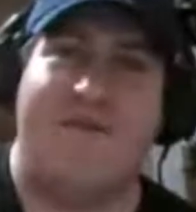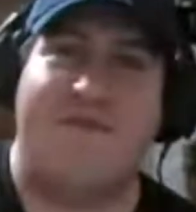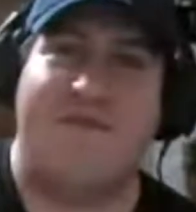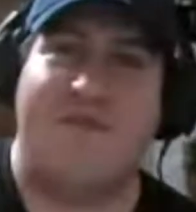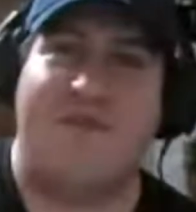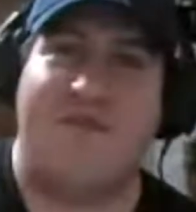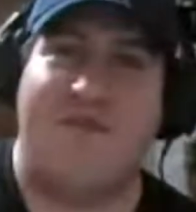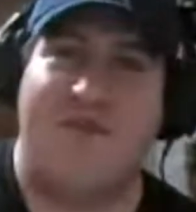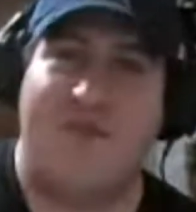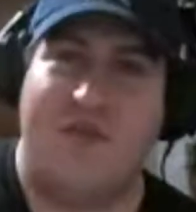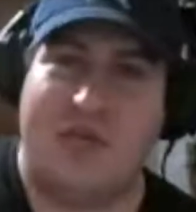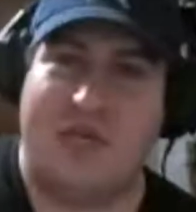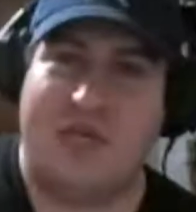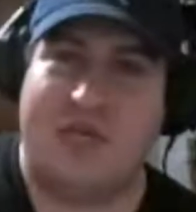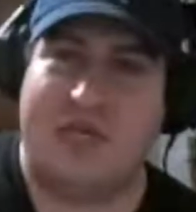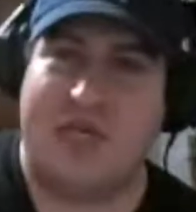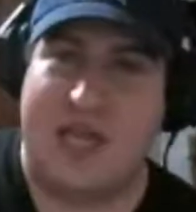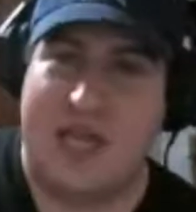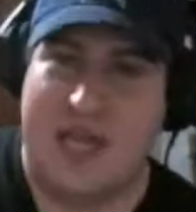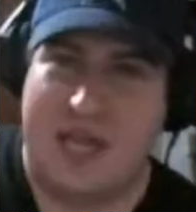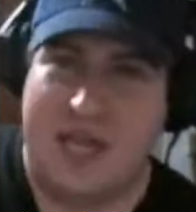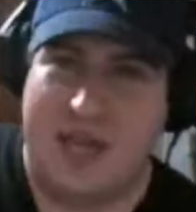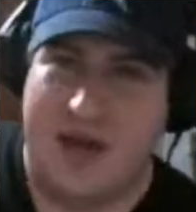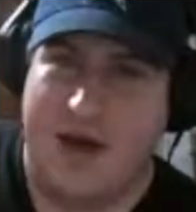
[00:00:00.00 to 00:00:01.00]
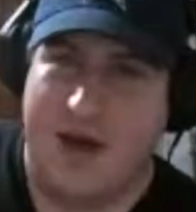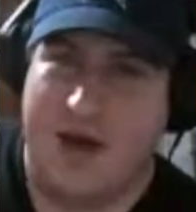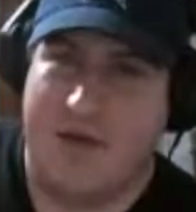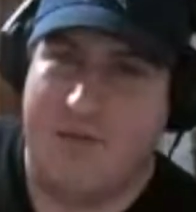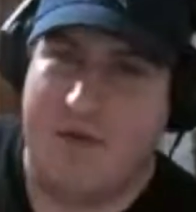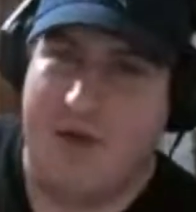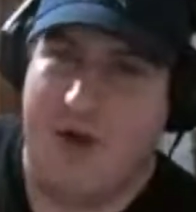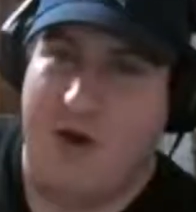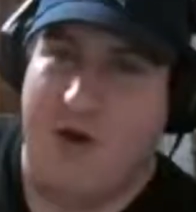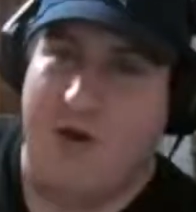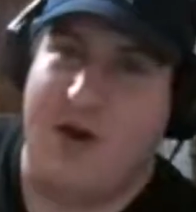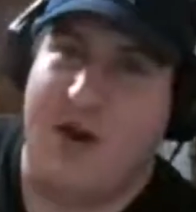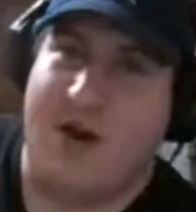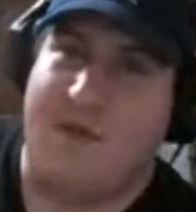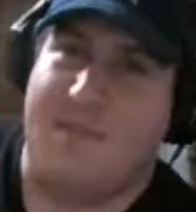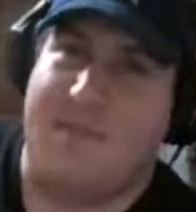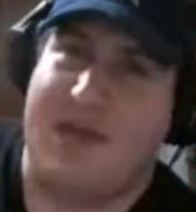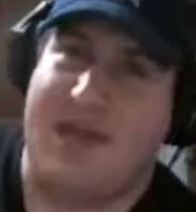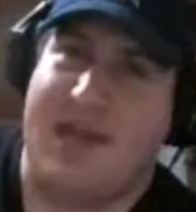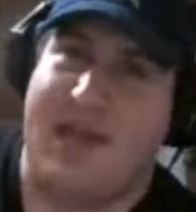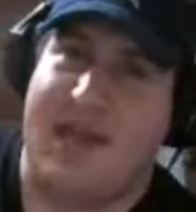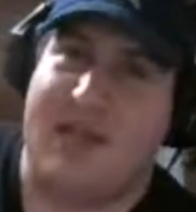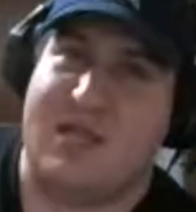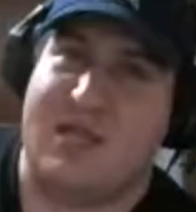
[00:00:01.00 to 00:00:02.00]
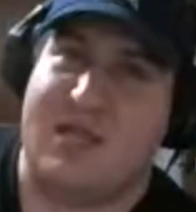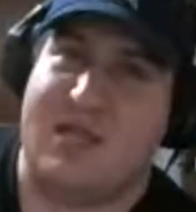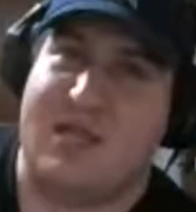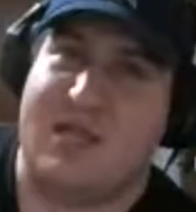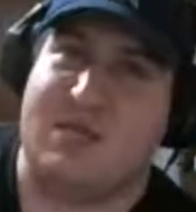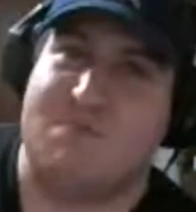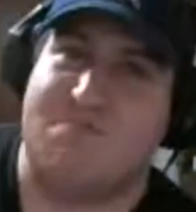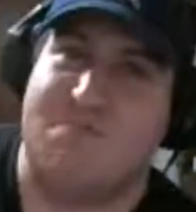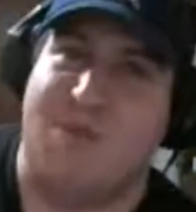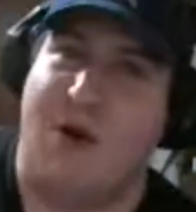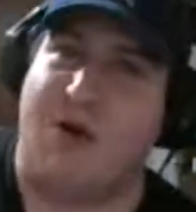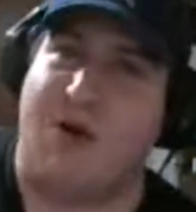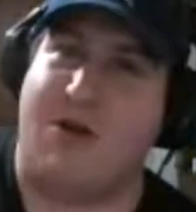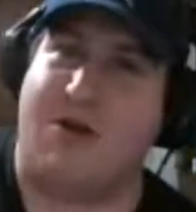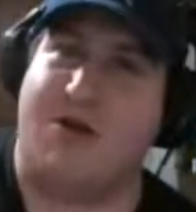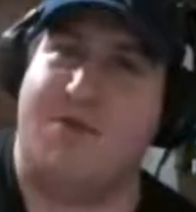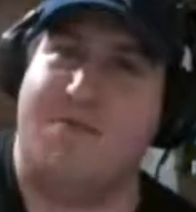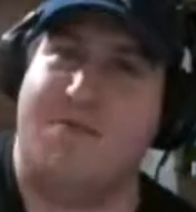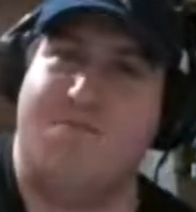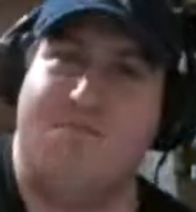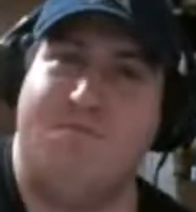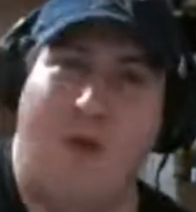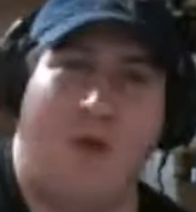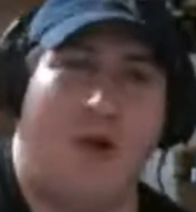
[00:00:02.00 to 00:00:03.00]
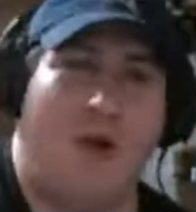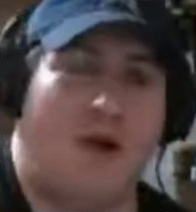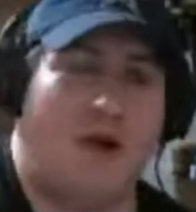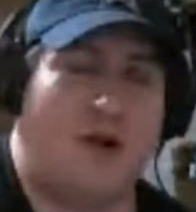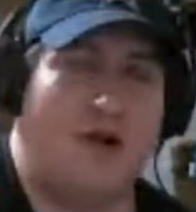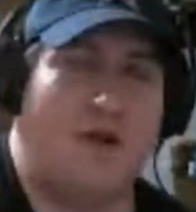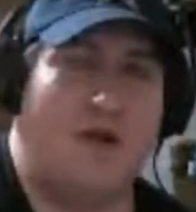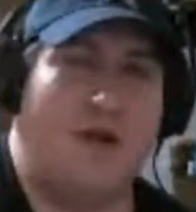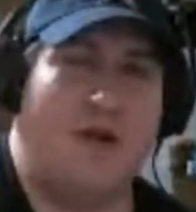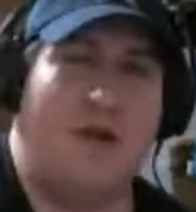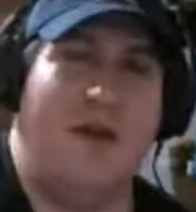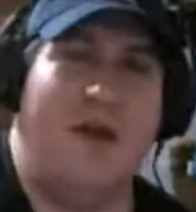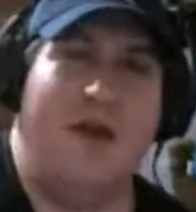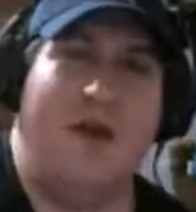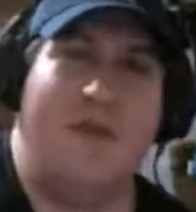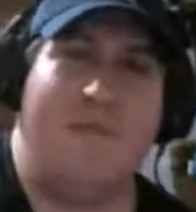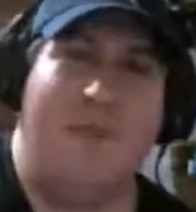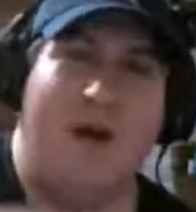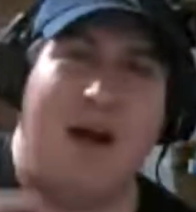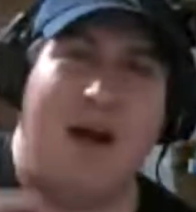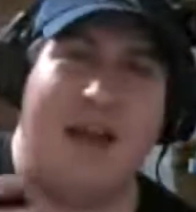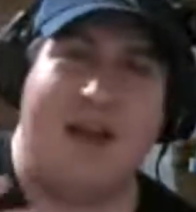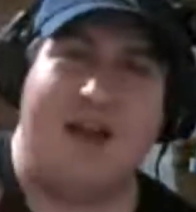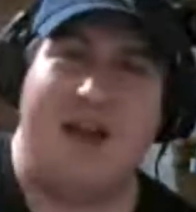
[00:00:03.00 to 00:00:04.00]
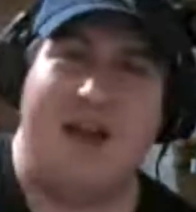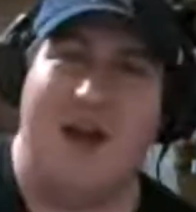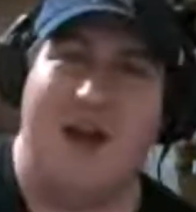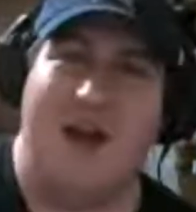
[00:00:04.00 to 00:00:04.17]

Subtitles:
Chris C-Dub going up against Mark Borick, my